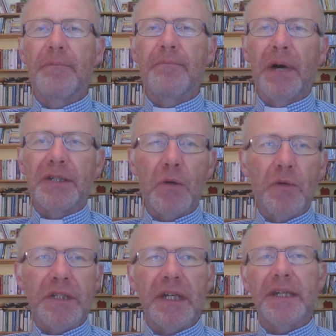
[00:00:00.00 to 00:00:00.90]
My
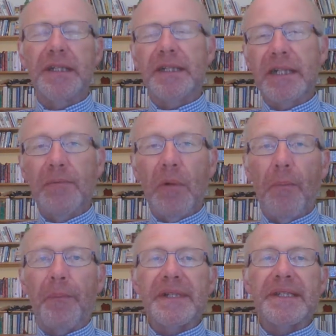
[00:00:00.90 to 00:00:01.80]
daughter is
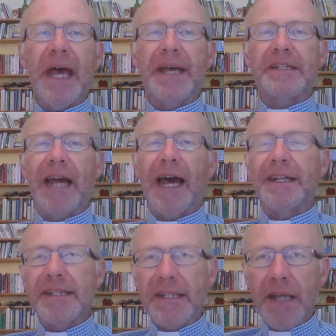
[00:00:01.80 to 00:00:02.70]
demon-possessed
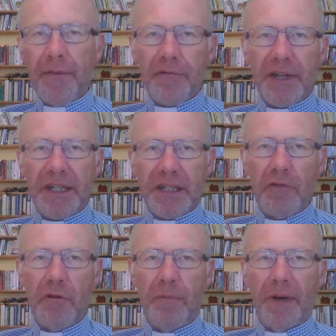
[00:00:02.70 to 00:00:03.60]
and suffering
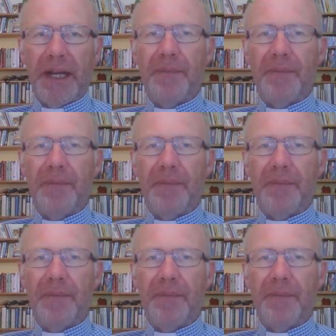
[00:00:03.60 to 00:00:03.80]
terribly."